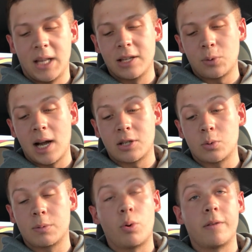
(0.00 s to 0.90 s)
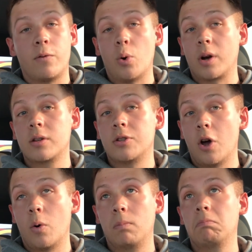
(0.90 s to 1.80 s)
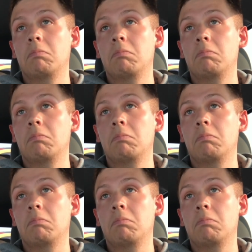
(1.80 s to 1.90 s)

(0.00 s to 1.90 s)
His reaction was 0.4. So